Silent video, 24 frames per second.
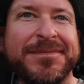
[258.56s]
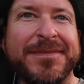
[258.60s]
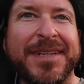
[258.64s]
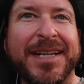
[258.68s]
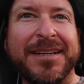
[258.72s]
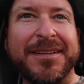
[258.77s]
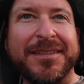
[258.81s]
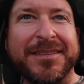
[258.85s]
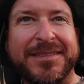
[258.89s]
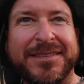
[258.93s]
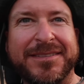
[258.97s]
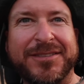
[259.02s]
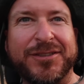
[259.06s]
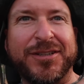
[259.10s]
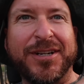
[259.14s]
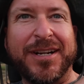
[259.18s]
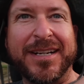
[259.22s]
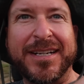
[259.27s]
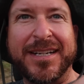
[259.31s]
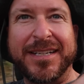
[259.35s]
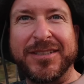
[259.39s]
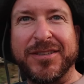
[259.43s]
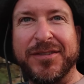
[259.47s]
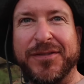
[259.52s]
That
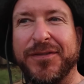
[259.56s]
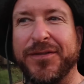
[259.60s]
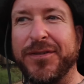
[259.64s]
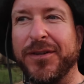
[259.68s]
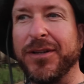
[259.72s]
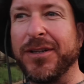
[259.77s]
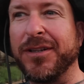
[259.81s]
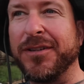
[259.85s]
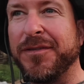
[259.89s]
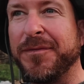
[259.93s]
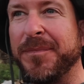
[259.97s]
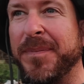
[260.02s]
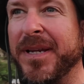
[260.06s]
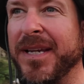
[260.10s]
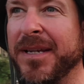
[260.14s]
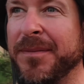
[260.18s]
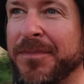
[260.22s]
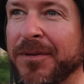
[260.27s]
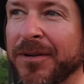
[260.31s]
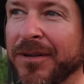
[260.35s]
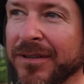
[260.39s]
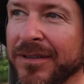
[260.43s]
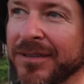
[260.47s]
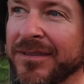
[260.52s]
truck is full of
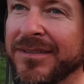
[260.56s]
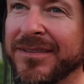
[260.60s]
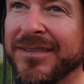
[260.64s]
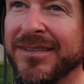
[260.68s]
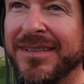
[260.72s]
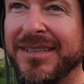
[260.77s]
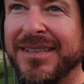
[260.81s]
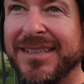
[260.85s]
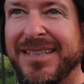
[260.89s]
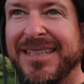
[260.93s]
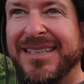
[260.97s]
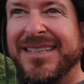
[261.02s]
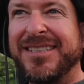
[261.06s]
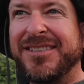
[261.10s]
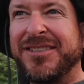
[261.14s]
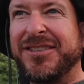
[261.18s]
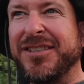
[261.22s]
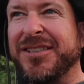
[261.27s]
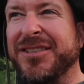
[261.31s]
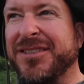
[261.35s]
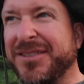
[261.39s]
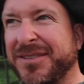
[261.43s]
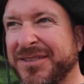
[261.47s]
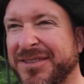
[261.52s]
people,
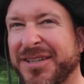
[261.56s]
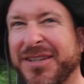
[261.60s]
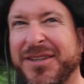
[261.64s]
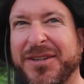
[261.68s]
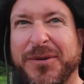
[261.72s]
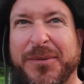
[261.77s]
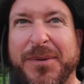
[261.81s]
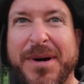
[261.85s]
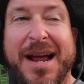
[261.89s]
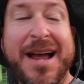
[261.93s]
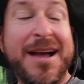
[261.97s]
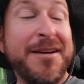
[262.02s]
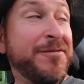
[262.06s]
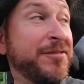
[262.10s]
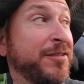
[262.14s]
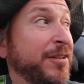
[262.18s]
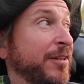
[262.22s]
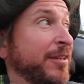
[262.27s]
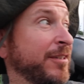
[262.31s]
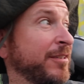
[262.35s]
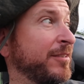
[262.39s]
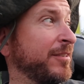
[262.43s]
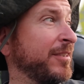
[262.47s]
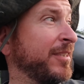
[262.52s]
just to the
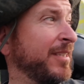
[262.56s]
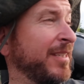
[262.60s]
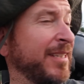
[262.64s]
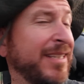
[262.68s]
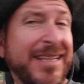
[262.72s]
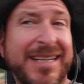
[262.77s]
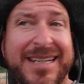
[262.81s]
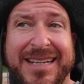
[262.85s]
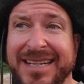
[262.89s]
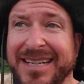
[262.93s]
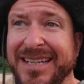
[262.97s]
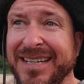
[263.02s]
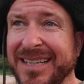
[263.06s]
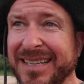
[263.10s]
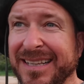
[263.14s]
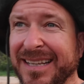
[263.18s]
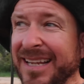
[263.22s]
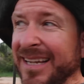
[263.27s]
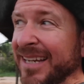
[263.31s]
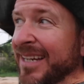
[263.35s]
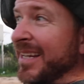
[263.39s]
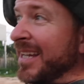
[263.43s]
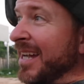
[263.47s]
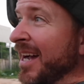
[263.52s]
rafters,
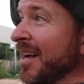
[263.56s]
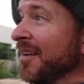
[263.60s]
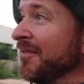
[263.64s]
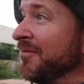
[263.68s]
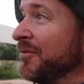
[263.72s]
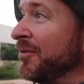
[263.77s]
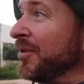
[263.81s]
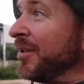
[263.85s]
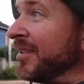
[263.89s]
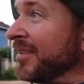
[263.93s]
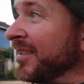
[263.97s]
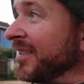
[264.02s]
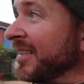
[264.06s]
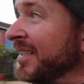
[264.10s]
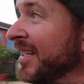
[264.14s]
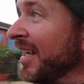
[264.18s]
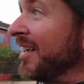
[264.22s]
like convoys and